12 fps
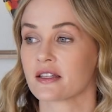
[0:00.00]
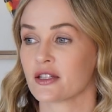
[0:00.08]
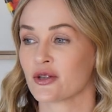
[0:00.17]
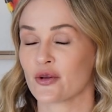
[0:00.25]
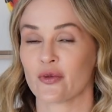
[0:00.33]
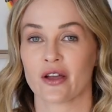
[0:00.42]

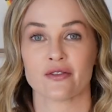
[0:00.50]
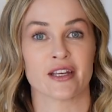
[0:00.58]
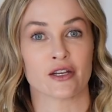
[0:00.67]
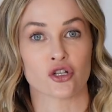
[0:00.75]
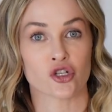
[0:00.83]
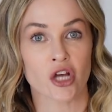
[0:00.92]
listen to it while you
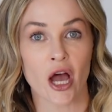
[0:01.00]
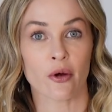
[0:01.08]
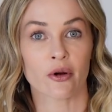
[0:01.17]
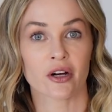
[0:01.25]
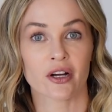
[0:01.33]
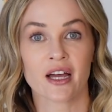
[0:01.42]
take a
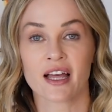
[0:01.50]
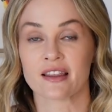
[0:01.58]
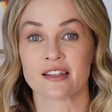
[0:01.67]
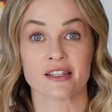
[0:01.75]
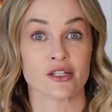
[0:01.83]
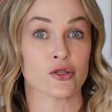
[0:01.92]
shower,
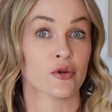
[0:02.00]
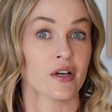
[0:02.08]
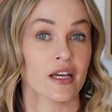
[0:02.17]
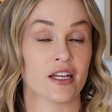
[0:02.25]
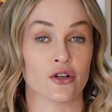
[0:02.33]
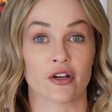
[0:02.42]
listen to
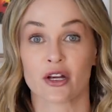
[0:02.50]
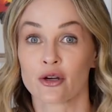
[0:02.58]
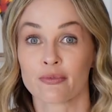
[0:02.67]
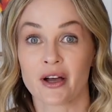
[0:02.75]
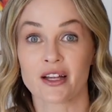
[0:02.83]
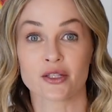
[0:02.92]
it in your
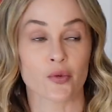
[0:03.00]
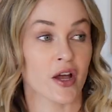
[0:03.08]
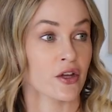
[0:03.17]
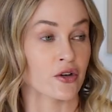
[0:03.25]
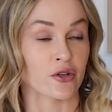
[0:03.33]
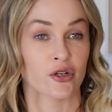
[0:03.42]
earbuds
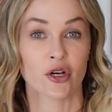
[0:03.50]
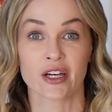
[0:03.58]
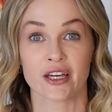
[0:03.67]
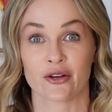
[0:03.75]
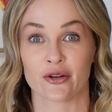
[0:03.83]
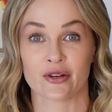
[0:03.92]
while you're
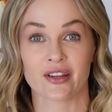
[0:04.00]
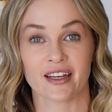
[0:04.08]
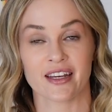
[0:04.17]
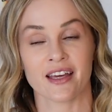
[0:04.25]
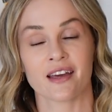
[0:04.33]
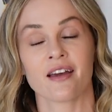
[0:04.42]
cooking or
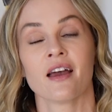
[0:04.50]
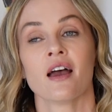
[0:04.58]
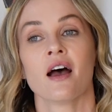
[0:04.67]
cleaning.